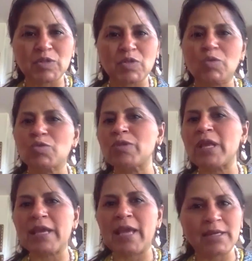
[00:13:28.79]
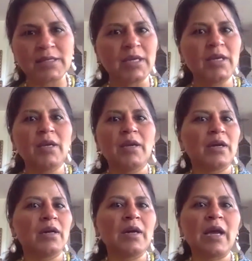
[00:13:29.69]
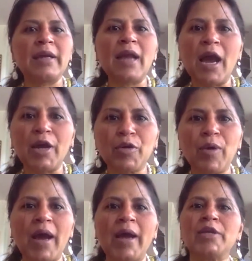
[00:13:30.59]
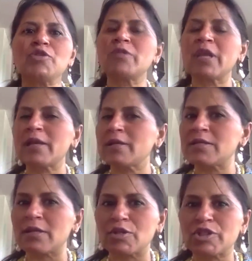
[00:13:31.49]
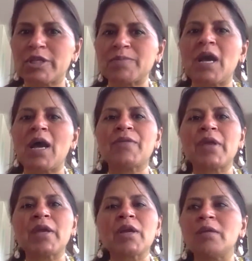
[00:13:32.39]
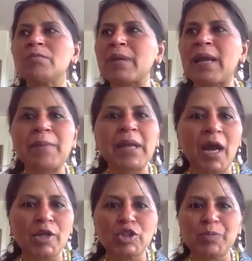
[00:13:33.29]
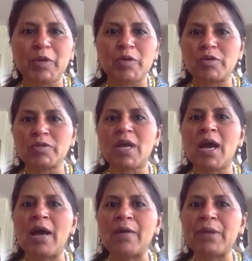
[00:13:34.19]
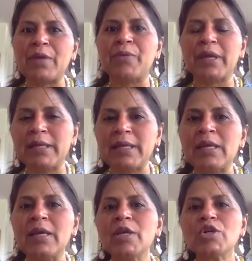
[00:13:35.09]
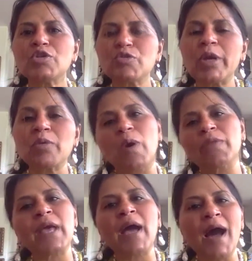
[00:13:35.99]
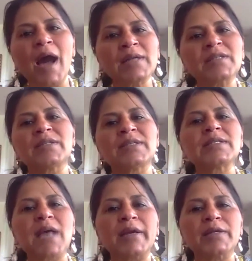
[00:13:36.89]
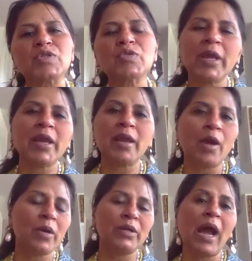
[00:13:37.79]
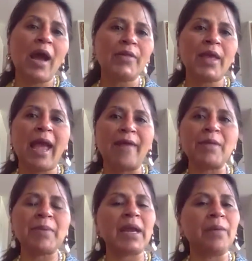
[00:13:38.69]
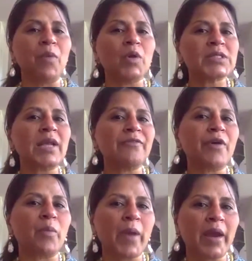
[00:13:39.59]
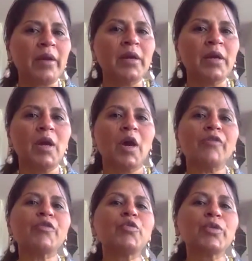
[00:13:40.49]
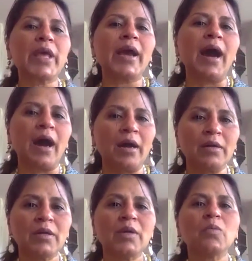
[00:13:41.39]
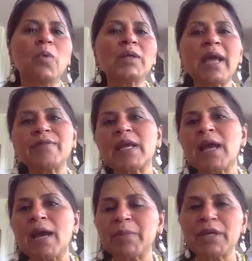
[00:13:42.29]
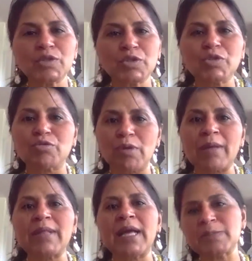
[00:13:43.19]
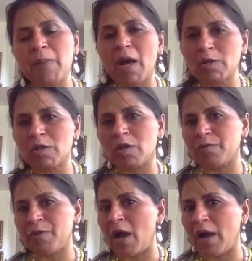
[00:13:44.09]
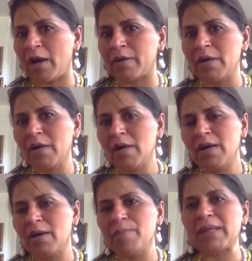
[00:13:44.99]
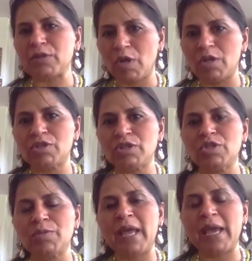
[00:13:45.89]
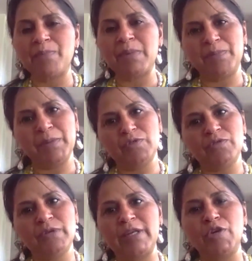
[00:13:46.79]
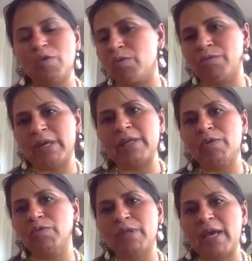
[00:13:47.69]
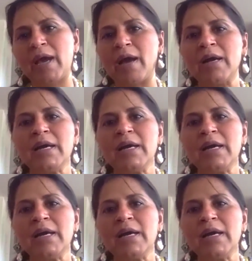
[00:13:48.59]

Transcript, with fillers: So, do they get uh, an ROI? Do they get internships? Are they uh, becoming entrepreneurs? Are they really doing what their heart desires? Do they uh, are they have they become more self-aware of who they are? What have they come here to do? And that's part of our uh, methodology to get people to really know really who they are.